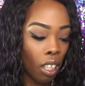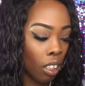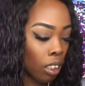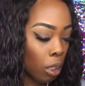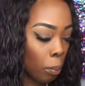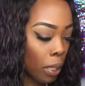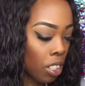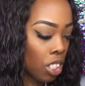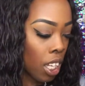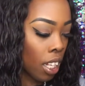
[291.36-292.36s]
A little bit
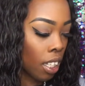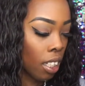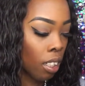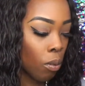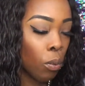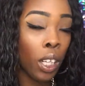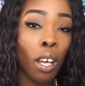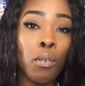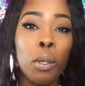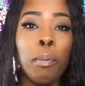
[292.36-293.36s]
of shedding when
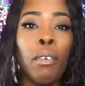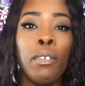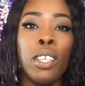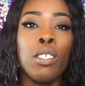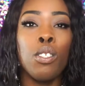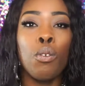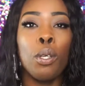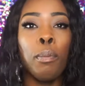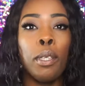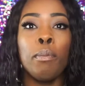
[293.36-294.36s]
I run my fingers through
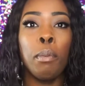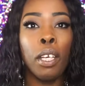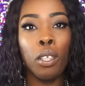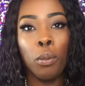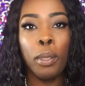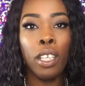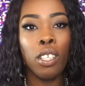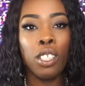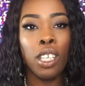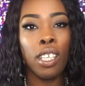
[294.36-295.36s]
it, but my human
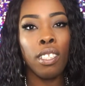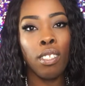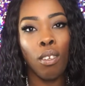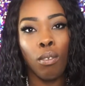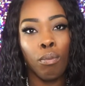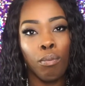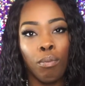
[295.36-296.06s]
hair sheds, so